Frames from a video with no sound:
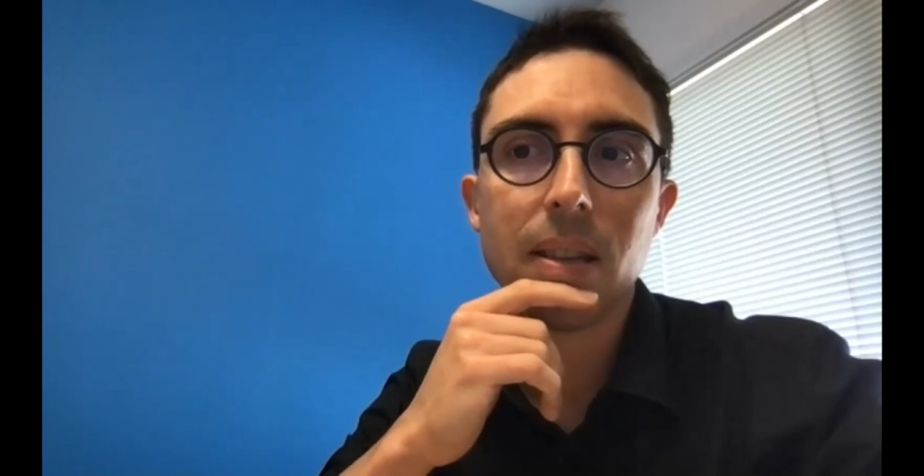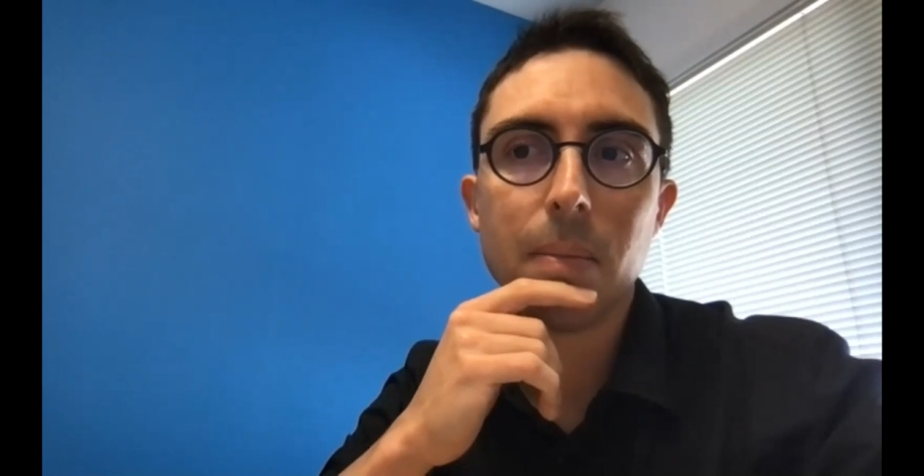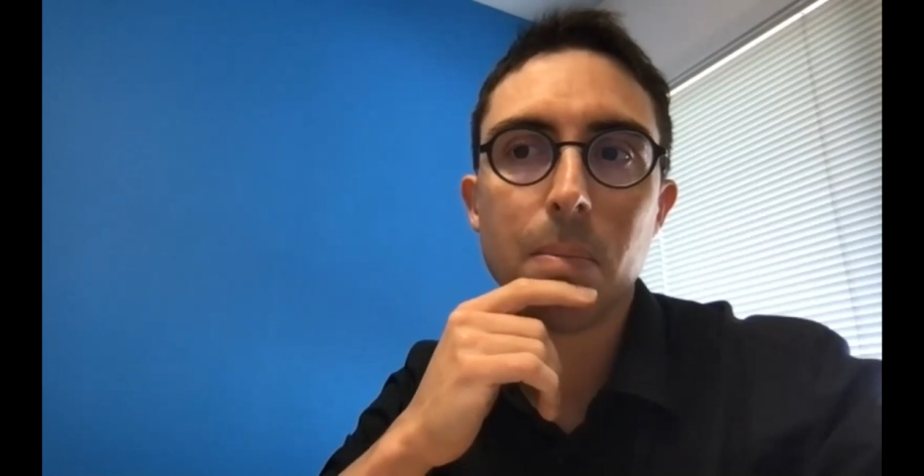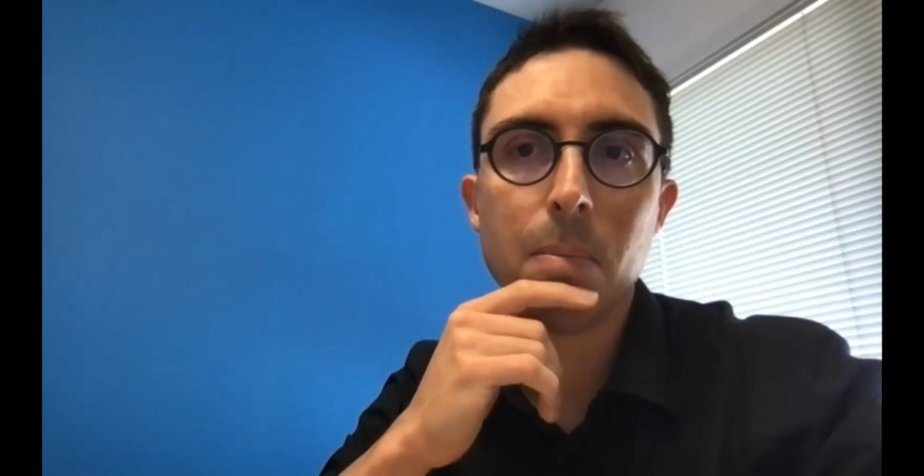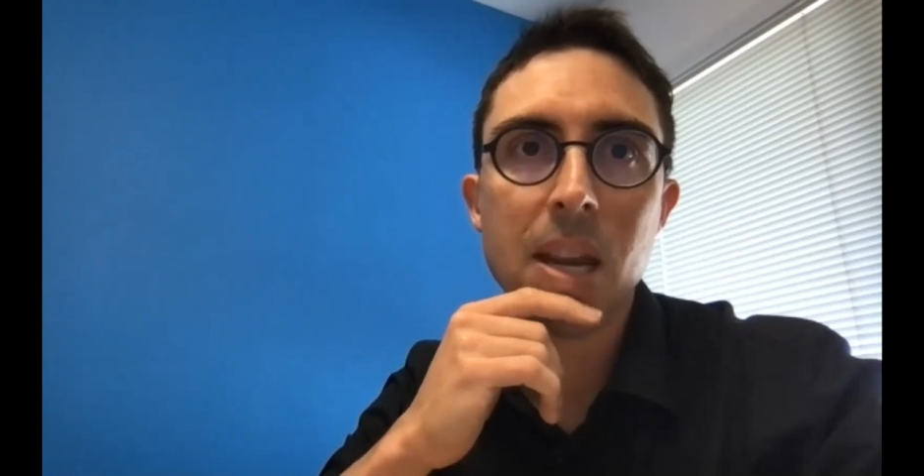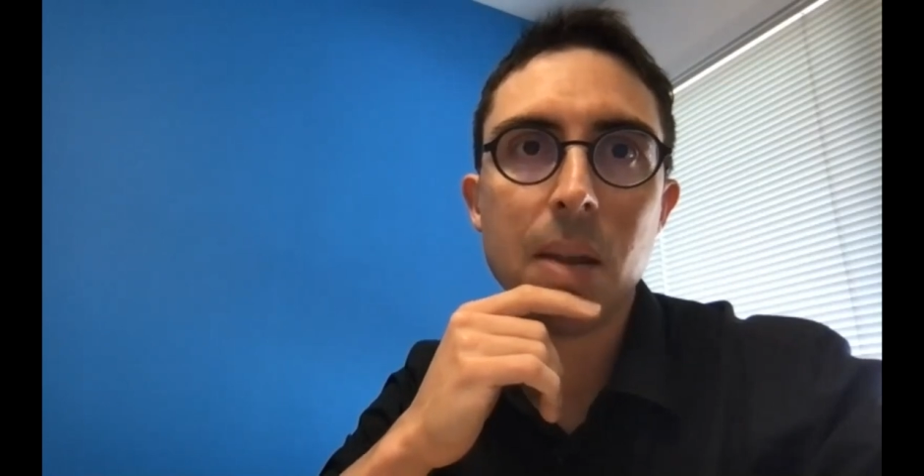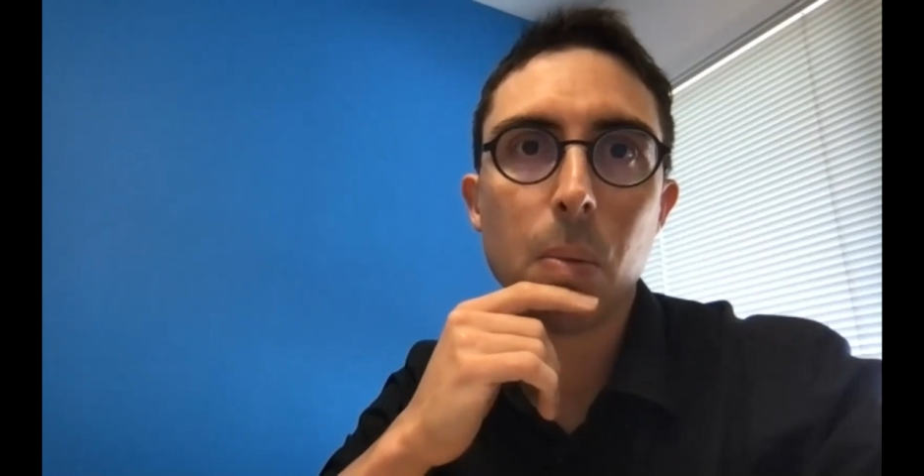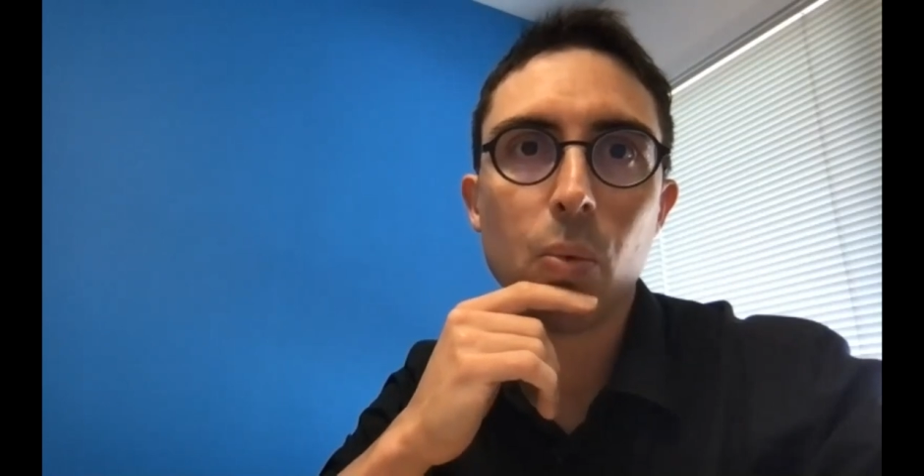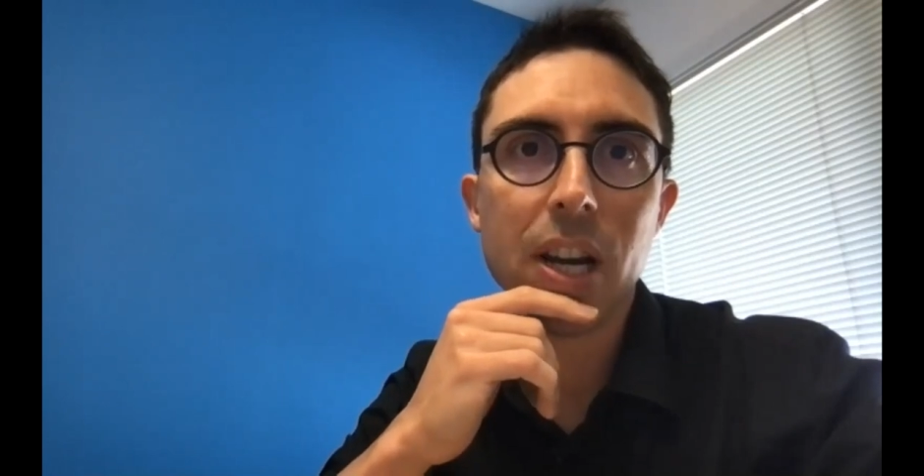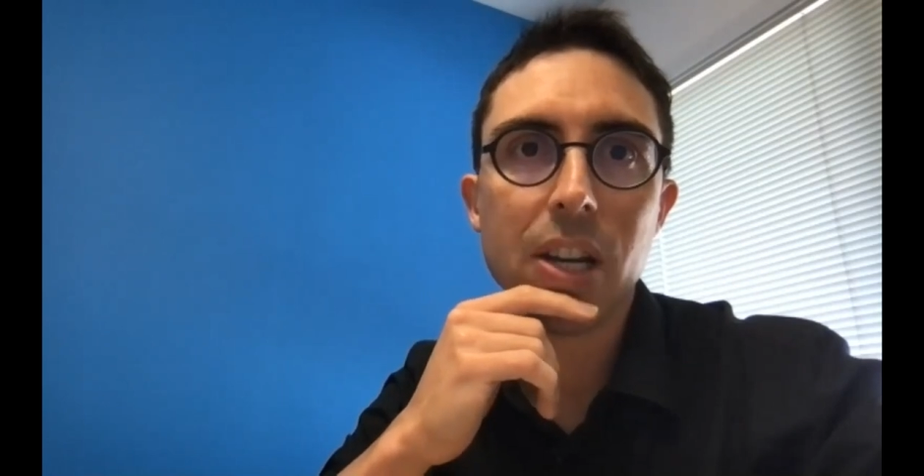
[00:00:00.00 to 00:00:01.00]

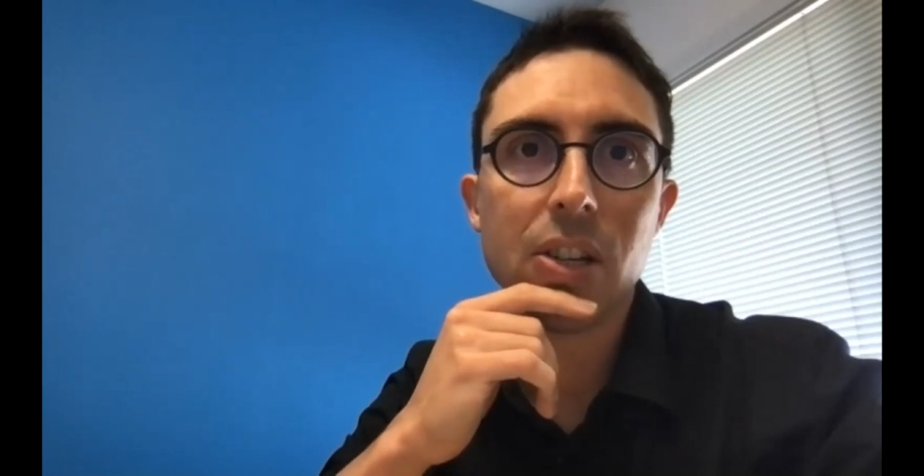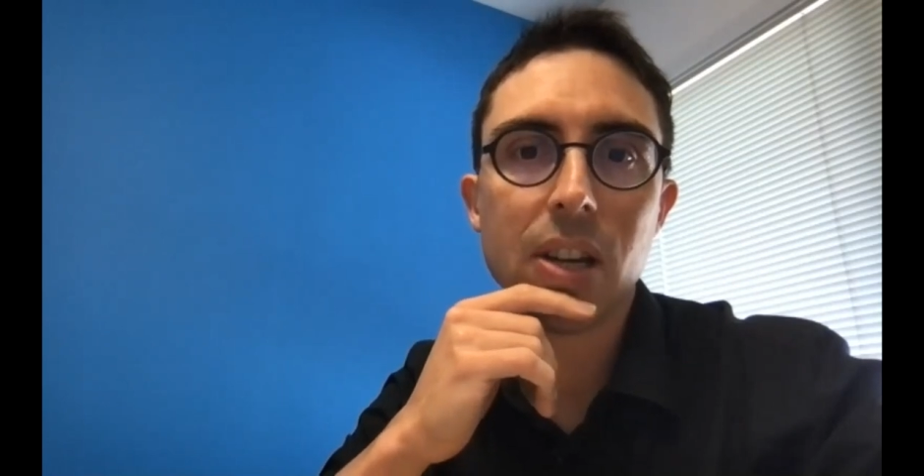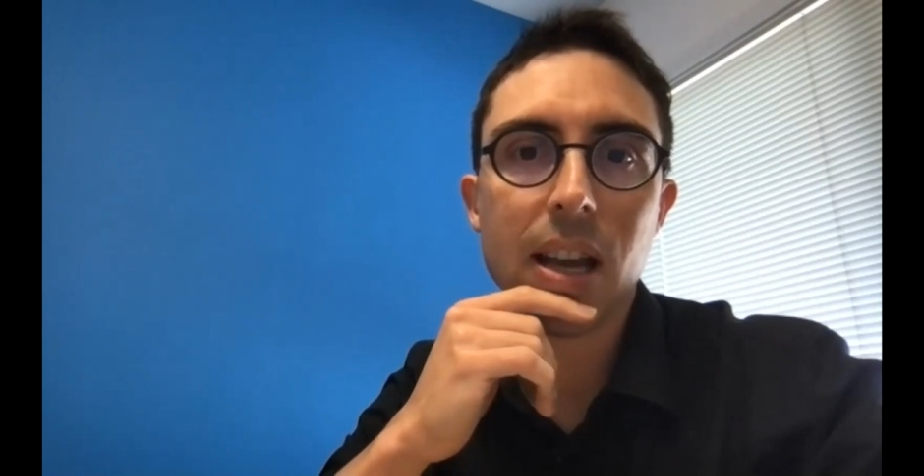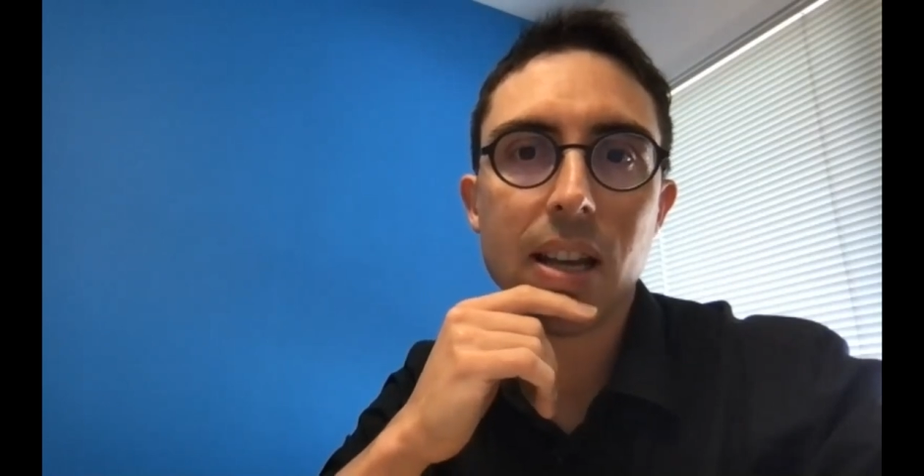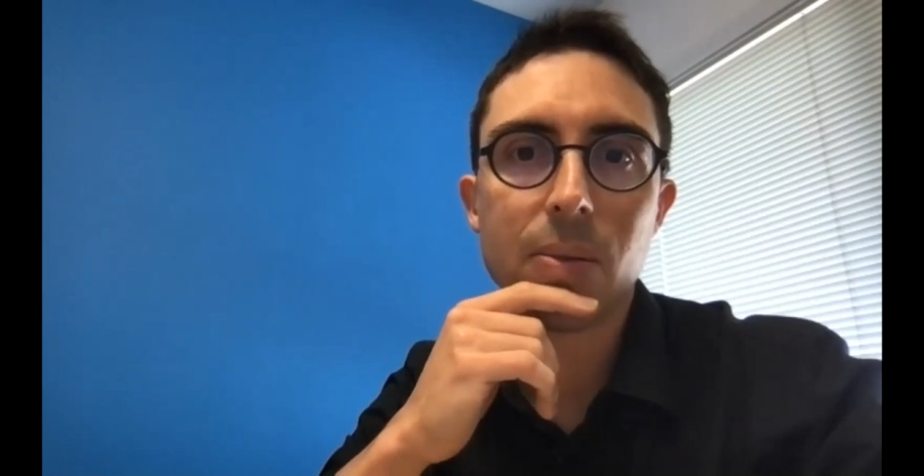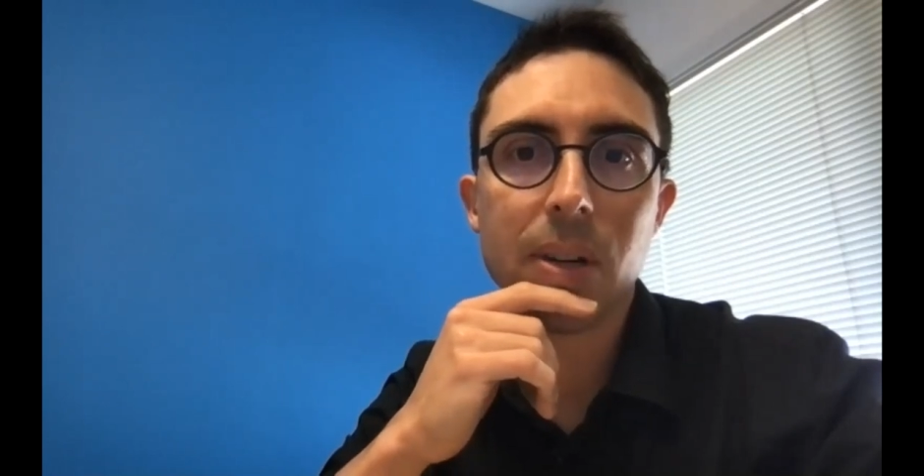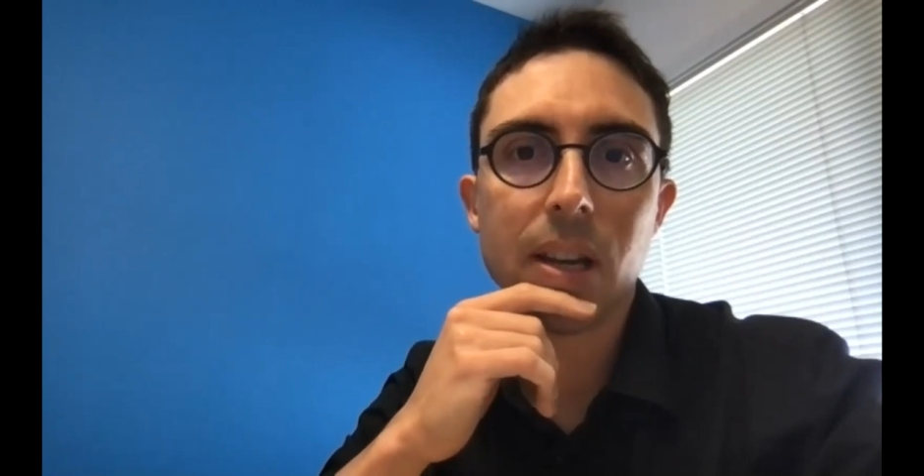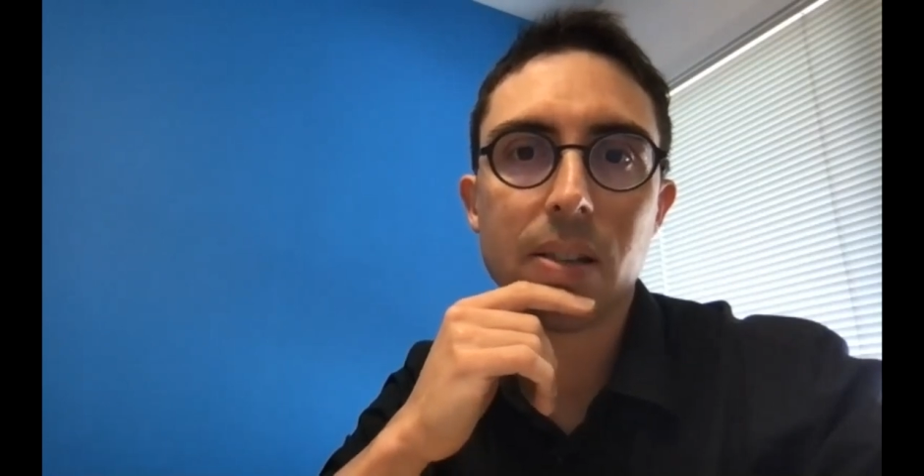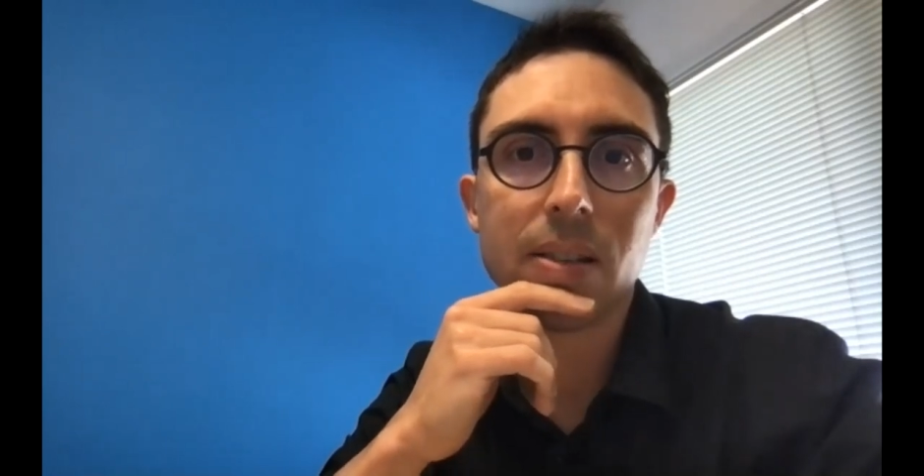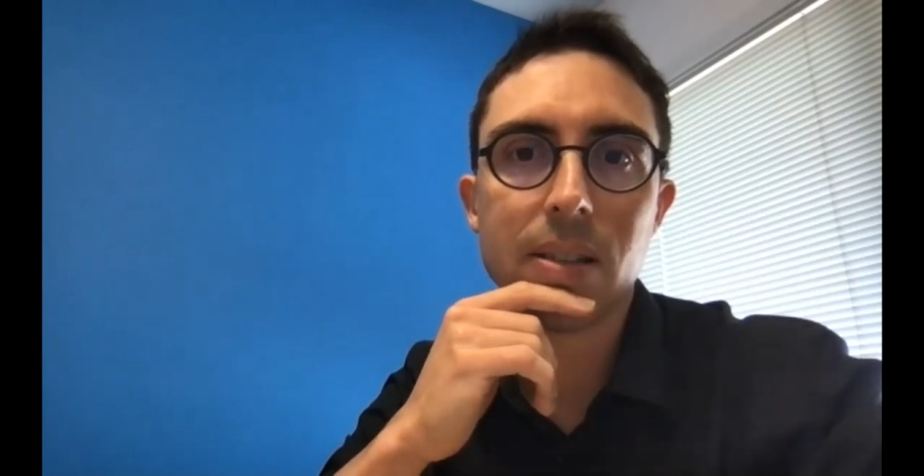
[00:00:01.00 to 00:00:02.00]
minimum wage as we
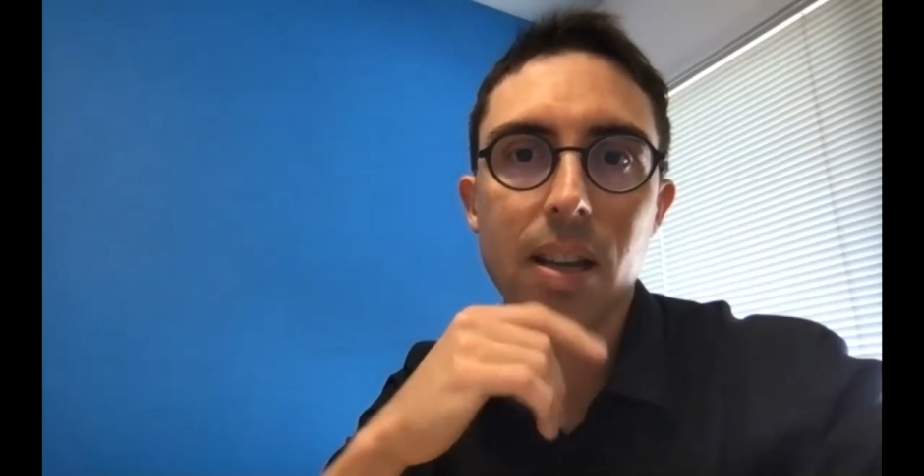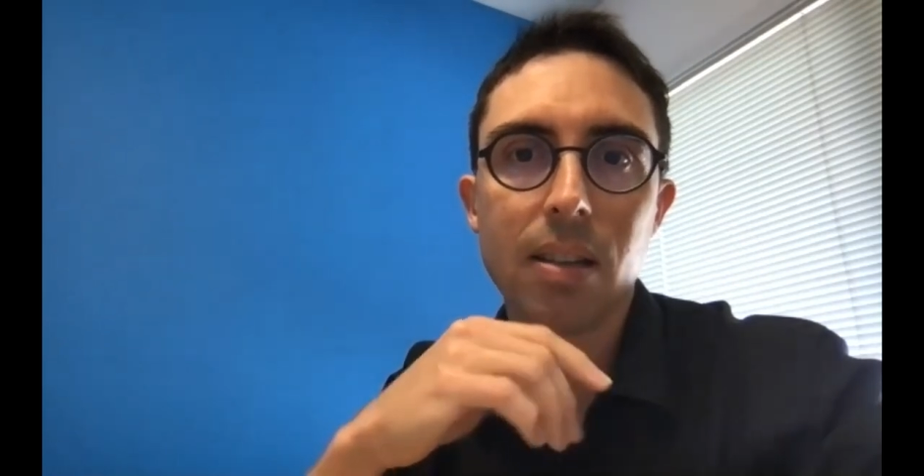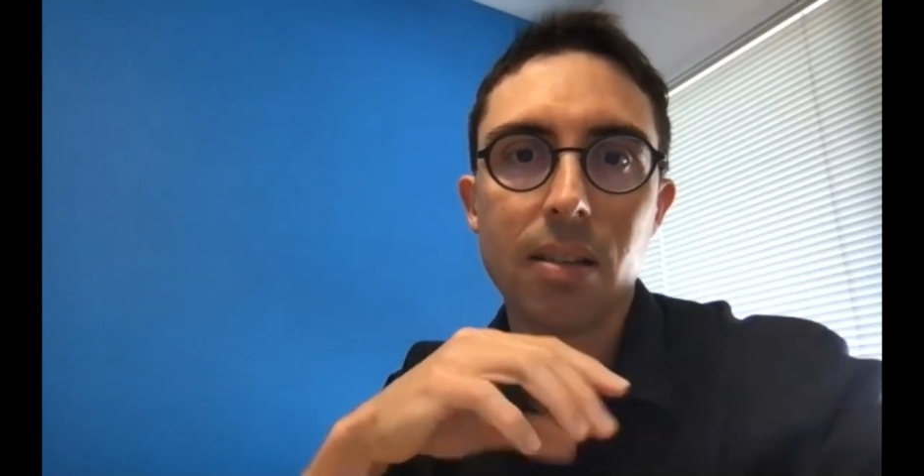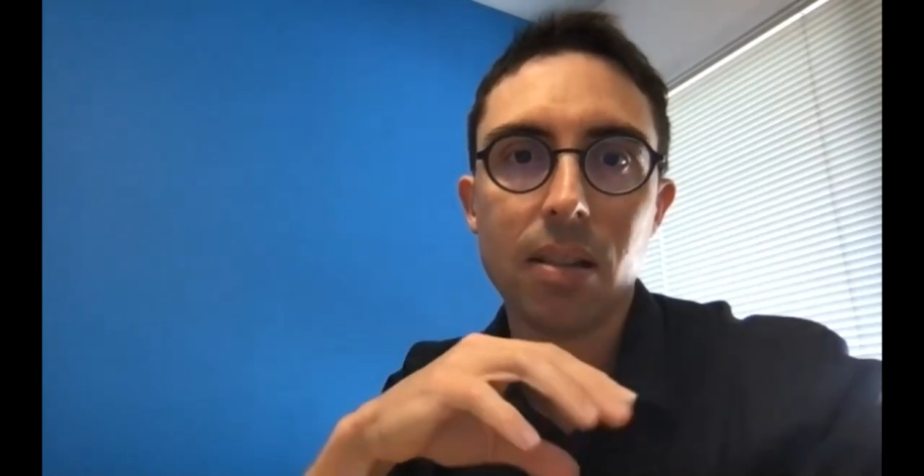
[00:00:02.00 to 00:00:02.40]
understand